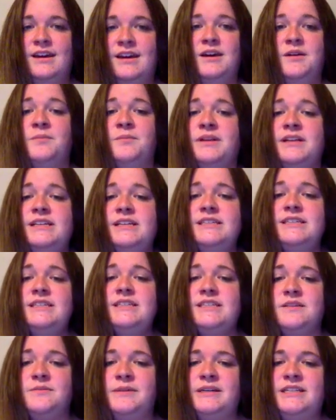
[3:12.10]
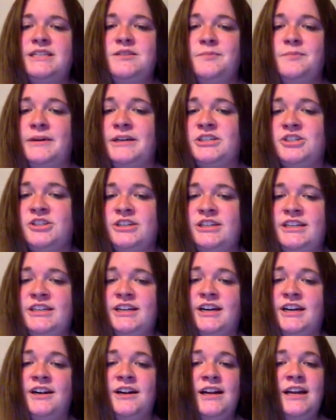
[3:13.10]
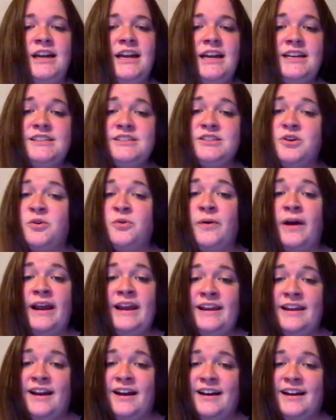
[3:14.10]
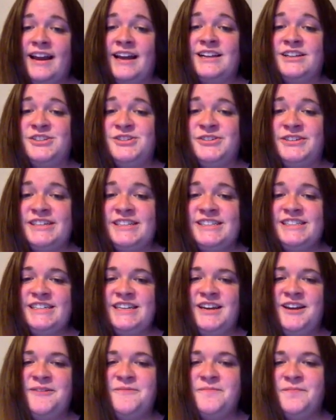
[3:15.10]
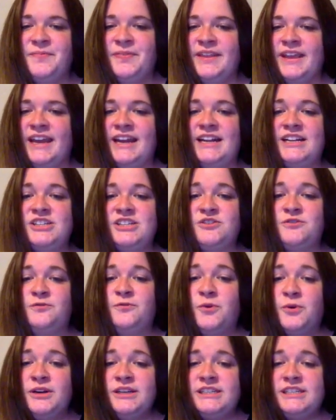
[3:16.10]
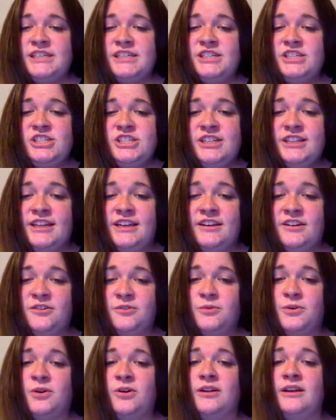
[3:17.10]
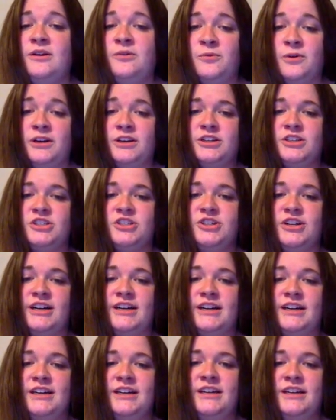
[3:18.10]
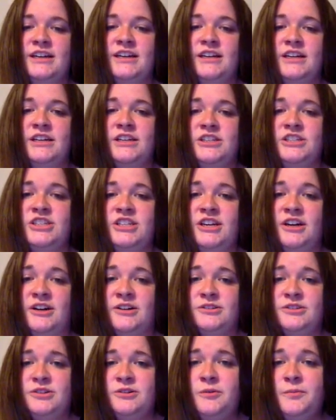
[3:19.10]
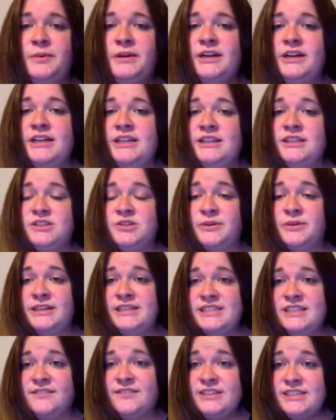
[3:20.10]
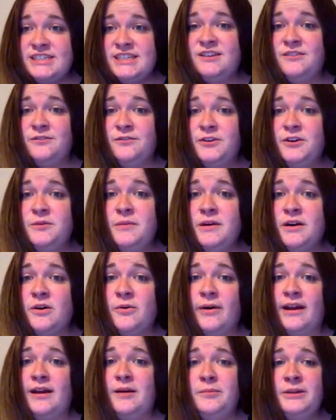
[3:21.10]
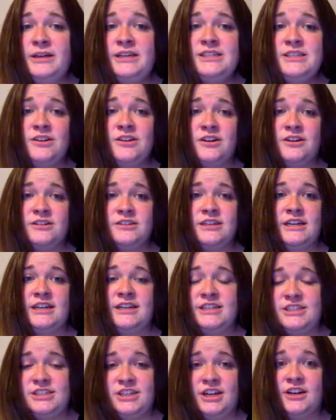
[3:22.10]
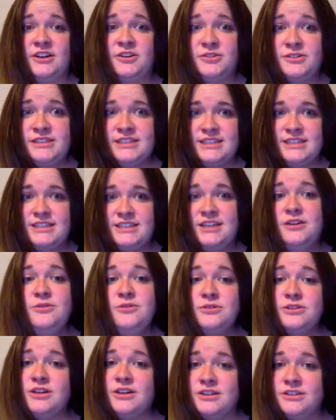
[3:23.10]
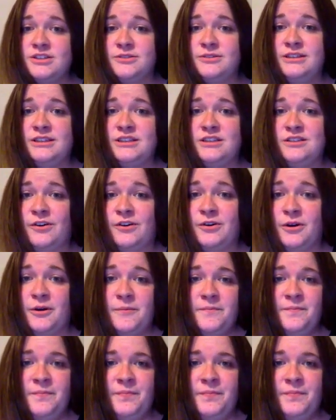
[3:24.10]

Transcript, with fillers: Millicent Simmonds, pictured here, is quite young, as you can see, and at just 14, she landed a role in Wonderstruck. She also appeared in the 2017 film A Quiet Place alongside John Krasinski, who is also in this photo.